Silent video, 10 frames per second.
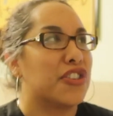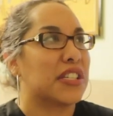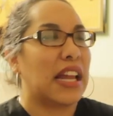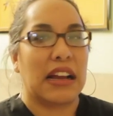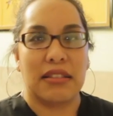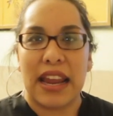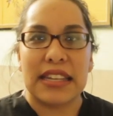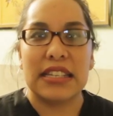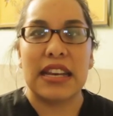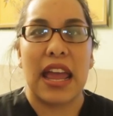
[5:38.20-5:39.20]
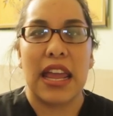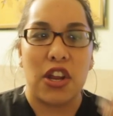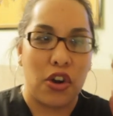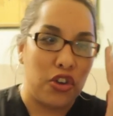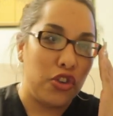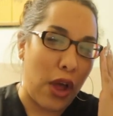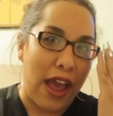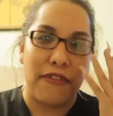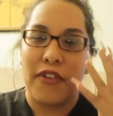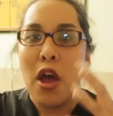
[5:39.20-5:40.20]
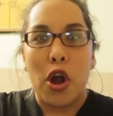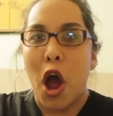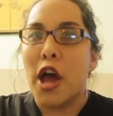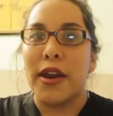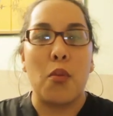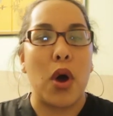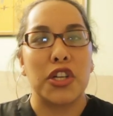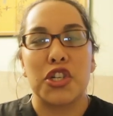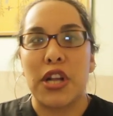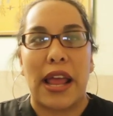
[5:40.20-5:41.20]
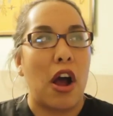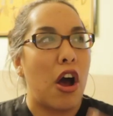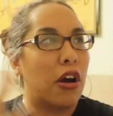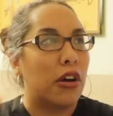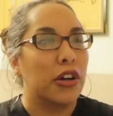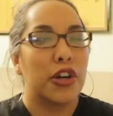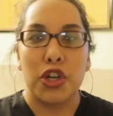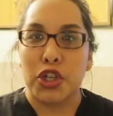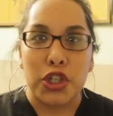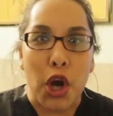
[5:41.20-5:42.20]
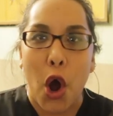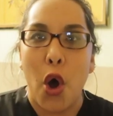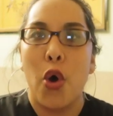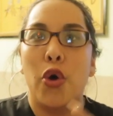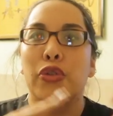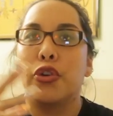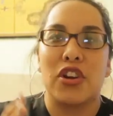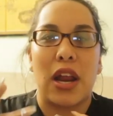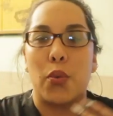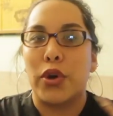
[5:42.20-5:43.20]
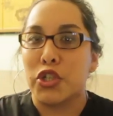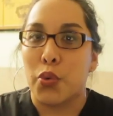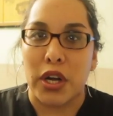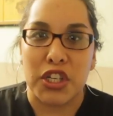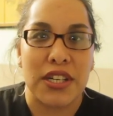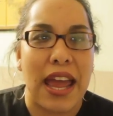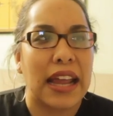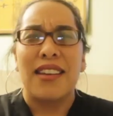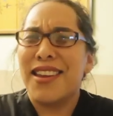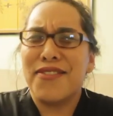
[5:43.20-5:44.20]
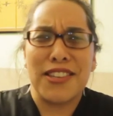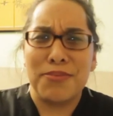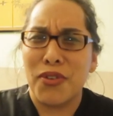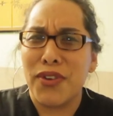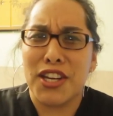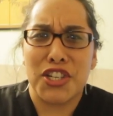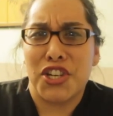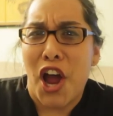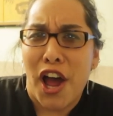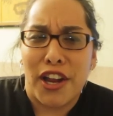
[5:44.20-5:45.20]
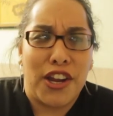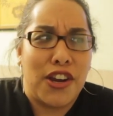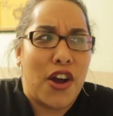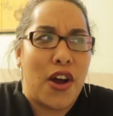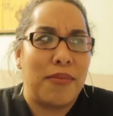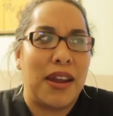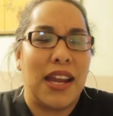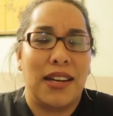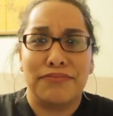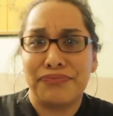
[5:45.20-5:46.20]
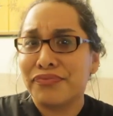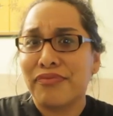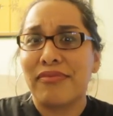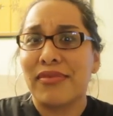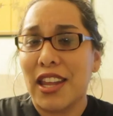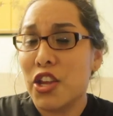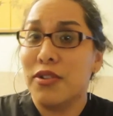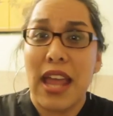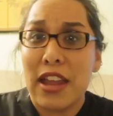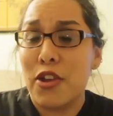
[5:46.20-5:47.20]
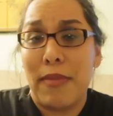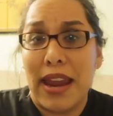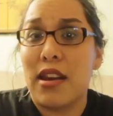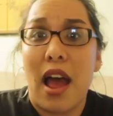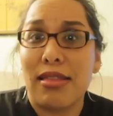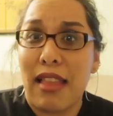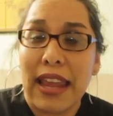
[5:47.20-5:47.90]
or just like a lazy day, you know, you have gone and watched like all your shows. You're like what to watch next. Give this movie a shot, you know, I mean, you yeah you may not